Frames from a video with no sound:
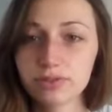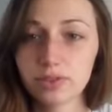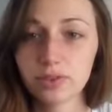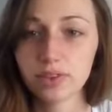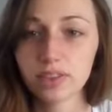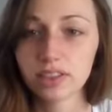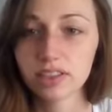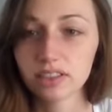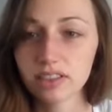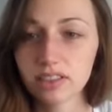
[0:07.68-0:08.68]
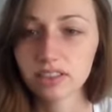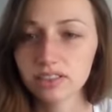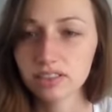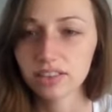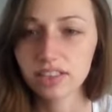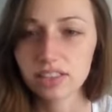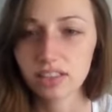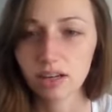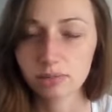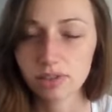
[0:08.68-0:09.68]
for each
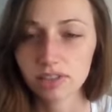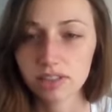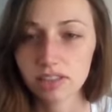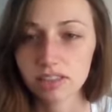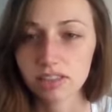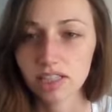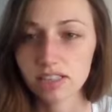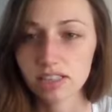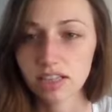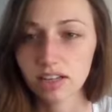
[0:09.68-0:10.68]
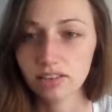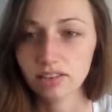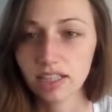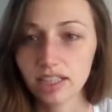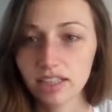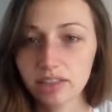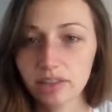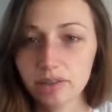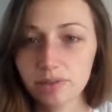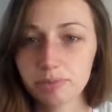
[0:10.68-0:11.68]
option, discuss how likely
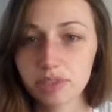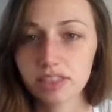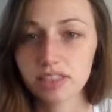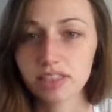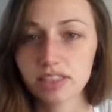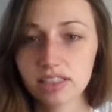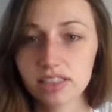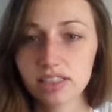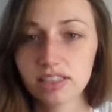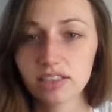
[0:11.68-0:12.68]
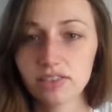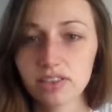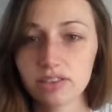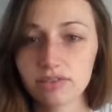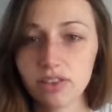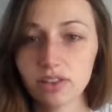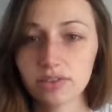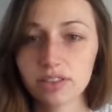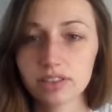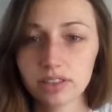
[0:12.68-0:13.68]
they would be to succeed given the
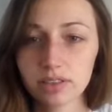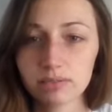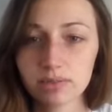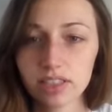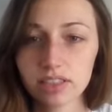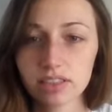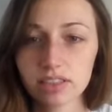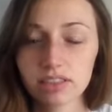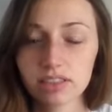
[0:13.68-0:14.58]
following circumstances.